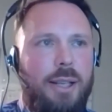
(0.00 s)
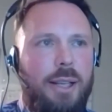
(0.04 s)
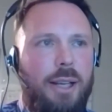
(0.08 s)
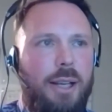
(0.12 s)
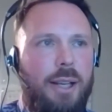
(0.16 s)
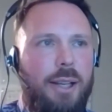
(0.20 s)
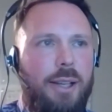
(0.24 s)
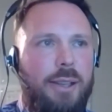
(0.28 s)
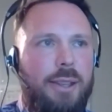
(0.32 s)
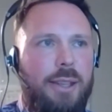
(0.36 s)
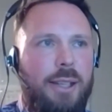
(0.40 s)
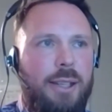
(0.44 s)

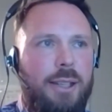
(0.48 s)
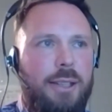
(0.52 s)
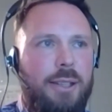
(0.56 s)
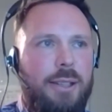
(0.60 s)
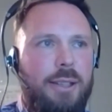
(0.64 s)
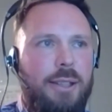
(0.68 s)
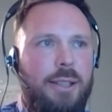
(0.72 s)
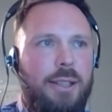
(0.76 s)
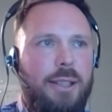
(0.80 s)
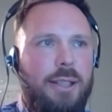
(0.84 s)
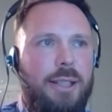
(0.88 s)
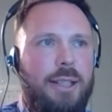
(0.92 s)
I think
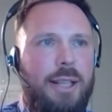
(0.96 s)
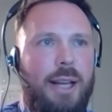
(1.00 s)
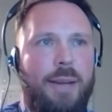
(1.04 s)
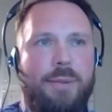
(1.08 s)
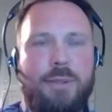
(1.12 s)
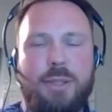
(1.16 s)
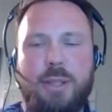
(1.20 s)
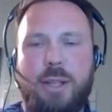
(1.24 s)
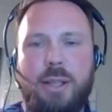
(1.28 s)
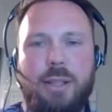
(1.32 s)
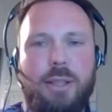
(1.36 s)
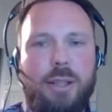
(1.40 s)

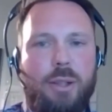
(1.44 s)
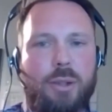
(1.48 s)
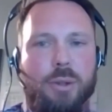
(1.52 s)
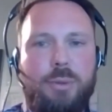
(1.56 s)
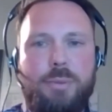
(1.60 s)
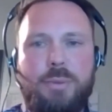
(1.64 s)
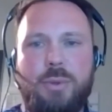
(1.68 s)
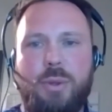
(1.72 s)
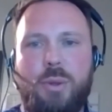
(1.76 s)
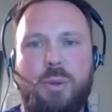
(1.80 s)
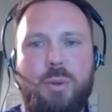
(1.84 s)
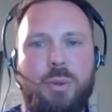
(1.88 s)
it
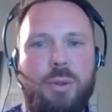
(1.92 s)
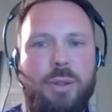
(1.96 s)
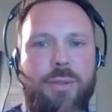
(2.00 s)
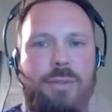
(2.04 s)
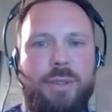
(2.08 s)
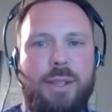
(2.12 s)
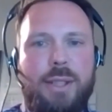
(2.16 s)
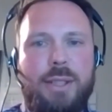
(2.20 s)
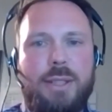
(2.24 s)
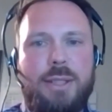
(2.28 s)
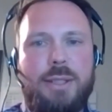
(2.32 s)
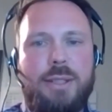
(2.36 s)
loops, all of
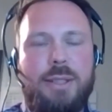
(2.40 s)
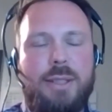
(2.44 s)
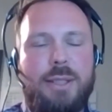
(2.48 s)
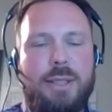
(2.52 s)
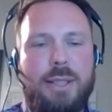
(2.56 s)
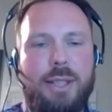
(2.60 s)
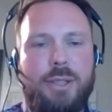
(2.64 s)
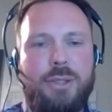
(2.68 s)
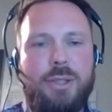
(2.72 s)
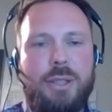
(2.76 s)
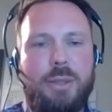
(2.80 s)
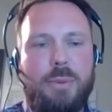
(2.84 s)
these
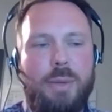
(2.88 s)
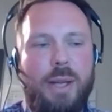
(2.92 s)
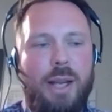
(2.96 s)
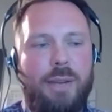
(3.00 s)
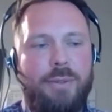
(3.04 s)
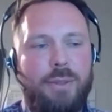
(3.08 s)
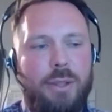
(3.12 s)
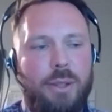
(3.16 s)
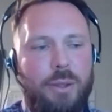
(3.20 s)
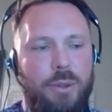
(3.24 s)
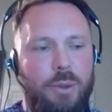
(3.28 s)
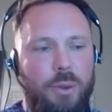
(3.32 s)
discussions we're
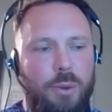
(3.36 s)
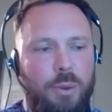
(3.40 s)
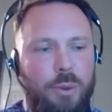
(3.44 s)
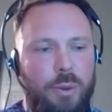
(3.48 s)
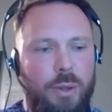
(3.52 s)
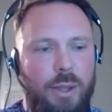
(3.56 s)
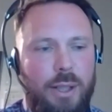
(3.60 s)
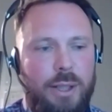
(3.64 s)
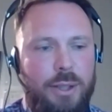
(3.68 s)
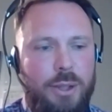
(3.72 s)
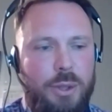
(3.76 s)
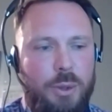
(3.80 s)
having are all
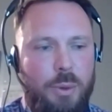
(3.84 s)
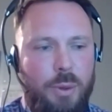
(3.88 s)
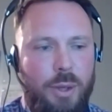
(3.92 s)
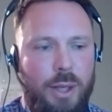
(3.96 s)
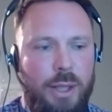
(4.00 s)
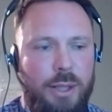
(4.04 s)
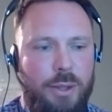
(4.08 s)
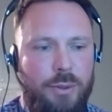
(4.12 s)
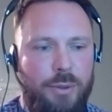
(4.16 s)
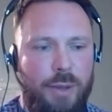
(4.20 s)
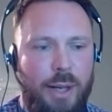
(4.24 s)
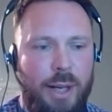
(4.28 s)

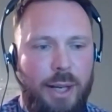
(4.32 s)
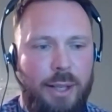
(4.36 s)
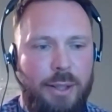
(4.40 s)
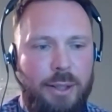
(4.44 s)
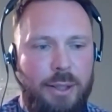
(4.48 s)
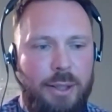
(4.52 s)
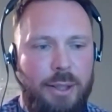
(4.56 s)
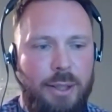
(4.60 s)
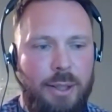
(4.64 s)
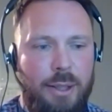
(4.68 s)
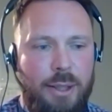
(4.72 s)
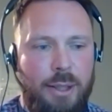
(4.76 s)
intertwined
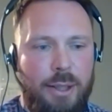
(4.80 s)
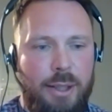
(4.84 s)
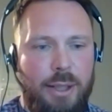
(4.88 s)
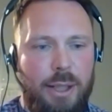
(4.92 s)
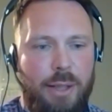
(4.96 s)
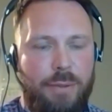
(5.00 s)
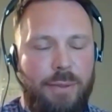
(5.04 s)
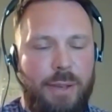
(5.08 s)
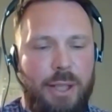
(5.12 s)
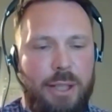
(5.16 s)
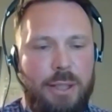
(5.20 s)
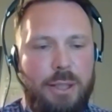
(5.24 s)
around
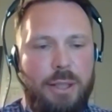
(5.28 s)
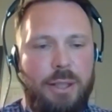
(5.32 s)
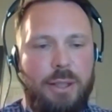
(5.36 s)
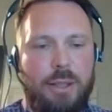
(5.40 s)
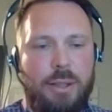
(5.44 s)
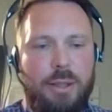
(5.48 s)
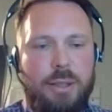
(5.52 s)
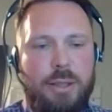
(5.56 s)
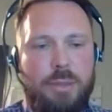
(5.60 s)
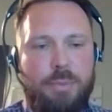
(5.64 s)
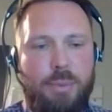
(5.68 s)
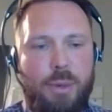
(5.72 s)
the event
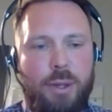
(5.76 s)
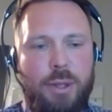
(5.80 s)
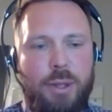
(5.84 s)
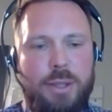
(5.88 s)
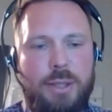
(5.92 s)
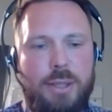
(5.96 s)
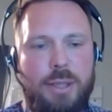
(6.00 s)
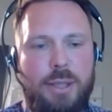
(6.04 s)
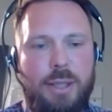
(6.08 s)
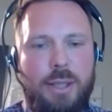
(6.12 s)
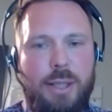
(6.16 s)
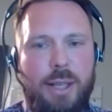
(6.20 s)

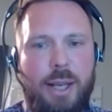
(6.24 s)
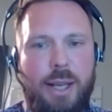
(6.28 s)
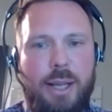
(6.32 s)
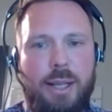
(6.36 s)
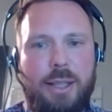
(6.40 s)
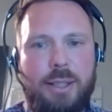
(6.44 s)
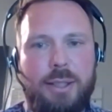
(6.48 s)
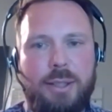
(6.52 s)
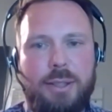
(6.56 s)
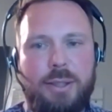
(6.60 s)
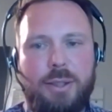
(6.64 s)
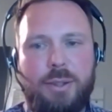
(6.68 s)
policy
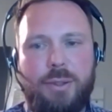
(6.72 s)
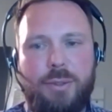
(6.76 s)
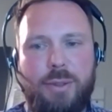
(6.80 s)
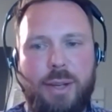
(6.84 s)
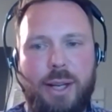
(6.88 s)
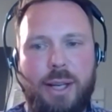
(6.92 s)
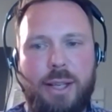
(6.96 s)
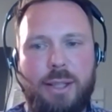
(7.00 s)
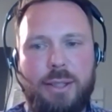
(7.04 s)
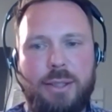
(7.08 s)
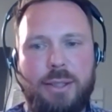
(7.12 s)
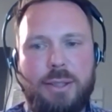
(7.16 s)
and
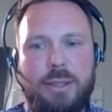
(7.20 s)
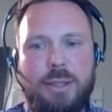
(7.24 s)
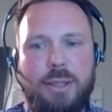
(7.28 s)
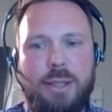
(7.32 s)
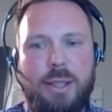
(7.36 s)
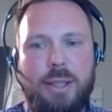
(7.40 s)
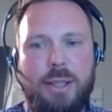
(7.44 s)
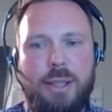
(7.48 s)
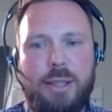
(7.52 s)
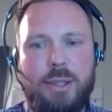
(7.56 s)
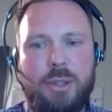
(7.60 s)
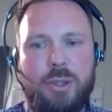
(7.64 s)
around
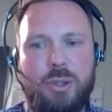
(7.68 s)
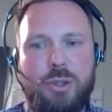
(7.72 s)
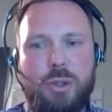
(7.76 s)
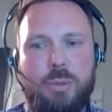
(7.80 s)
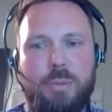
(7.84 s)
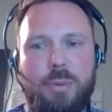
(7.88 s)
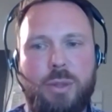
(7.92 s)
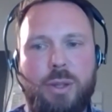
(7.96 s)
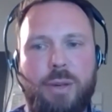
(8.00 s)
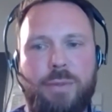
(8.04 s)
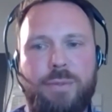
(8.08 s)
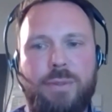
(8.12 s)
the
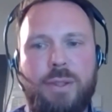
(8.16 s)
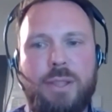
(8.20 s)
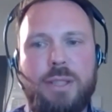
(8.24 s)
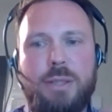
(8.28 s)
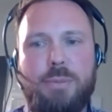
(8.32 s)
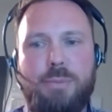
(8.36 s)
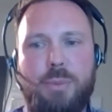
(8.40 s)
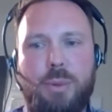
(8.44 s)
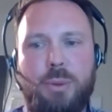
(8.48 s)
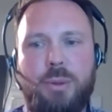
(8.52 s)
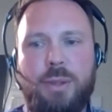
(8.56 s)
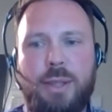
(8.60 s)
consumer confidence,
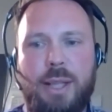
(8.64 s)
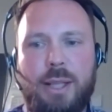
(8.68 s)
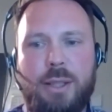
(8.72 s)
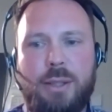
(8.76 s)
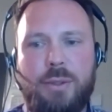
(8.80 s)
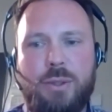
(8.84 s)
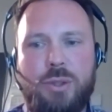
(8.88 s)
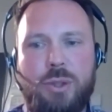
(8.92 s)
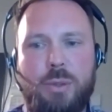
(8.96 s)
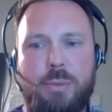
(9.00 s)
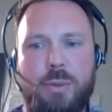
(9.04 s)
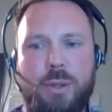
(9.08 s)
building that
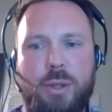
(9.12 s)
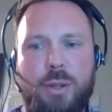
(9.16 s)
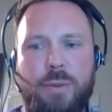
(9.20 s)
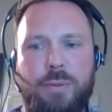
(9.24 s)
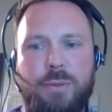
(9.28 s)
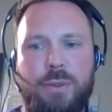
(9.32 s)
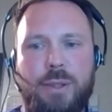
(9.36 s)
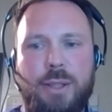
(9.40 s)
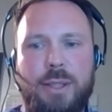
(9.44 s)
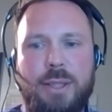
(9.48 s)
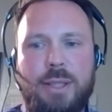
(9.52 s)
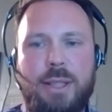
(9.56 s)
consumer
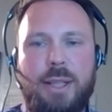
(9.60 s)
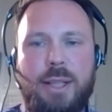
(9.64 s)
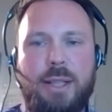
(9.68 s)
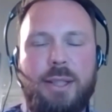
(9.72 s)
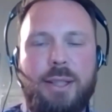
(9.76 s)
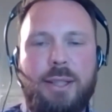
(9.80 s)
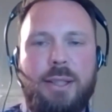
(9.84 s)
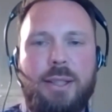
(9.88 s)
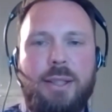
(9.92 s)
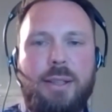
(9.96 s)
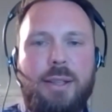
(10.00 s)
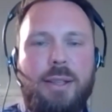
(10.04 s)
confidence. And I
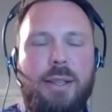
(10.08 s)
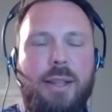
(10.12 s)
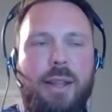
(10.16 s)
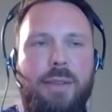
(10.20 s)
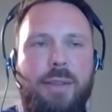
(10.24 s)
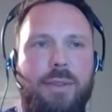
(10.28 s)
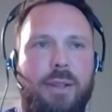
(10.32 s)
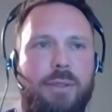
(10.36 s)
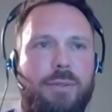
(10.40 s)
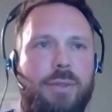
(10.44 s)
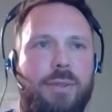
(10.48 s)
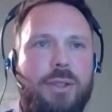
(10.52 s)
think
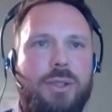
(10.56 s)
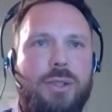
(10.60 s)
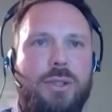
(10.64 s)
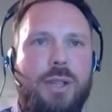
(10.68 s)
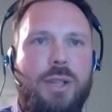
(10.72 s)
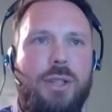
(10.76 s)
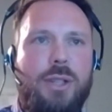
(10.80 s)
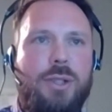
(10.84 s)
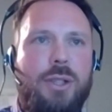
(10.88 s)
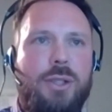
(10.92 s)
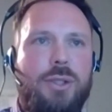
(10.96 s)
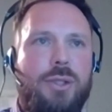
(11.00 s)
event
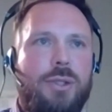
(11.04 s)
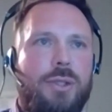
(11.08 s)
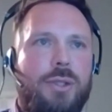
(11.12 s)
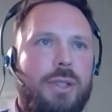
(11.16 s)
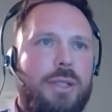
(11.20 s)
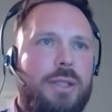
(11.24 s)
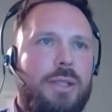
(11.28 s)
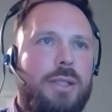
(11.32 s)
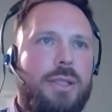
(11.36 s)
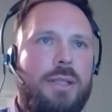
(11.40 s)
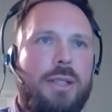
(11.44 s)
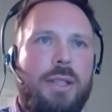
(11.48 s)
registration
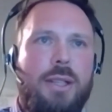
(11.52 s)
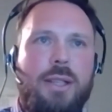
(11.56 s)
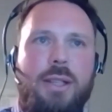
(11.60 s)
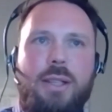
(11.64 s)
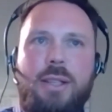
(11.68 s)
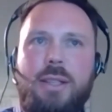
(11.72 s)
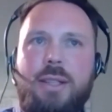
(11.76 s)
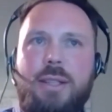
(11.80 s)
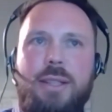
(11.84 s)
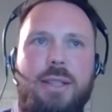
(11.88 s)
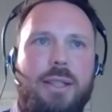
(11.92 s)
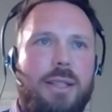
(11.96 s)
insurance
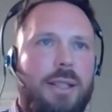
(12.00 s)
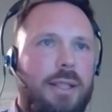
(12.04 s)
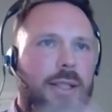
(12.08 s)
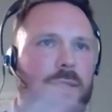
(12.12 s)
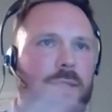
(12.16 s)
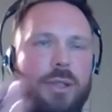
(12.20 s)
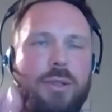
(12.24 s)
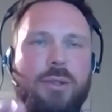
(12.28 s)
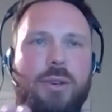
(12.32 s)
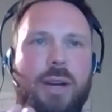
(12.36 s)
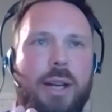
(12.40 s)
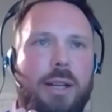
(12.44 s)
is
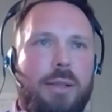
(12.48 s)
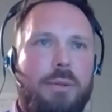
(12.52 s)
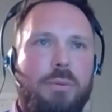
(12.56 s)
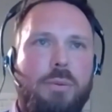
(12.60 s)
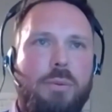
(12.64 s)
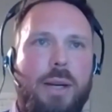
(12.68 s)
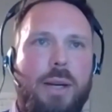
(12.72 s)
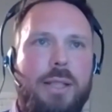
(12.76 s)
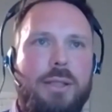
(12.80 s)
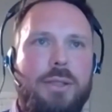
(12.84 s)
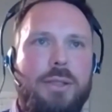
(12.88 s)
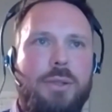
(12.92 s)
a great
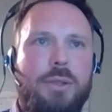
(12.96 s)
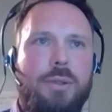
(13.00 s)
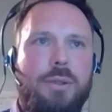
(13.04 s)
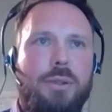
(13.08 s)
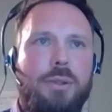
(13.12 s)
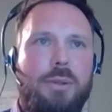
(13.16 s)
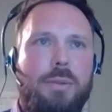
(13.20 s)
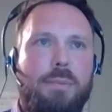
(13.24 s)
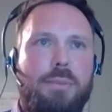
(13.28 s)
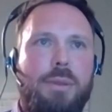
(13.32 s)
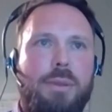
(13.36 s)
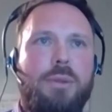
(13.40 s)
way
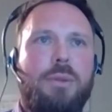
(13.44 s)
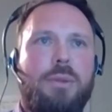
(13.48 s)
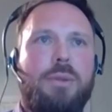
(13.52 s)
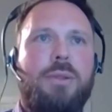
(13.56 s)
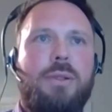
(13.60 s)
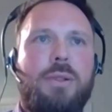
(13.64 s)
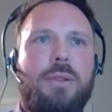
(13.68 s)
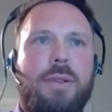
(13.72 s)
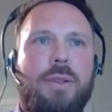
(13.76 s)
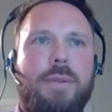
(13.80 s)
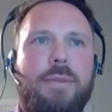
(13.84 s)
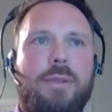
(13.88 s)
to build
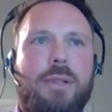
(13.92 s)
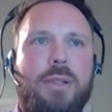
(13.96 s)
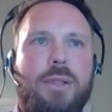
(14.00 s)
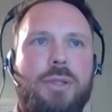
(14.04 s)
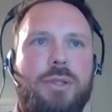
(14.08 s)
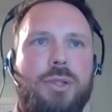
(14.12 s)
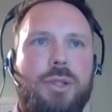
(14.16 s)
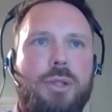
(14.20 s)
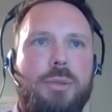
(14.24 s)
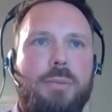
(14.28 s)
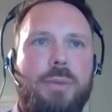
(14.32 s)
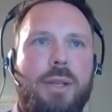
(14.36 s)

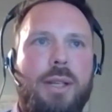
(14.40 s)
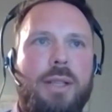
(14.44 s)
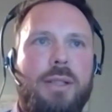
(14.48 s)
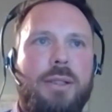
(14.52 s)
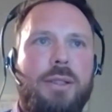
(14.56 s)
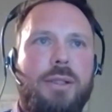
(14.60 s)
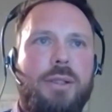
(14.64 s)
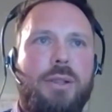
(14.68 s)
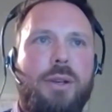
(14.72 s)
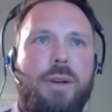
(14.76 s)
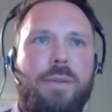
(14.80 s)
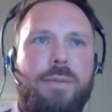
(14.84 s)
consumer
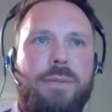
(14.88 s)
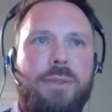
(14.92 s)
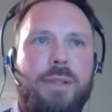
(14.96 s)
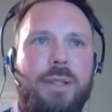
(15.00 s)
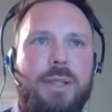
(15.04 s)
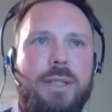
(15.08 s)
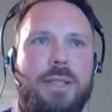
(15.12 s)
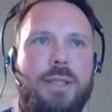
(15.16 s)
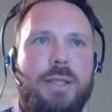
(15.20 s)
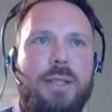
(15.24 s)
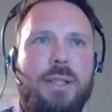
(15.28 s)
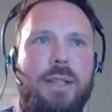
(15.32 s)

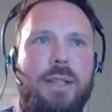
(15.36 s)
confidence.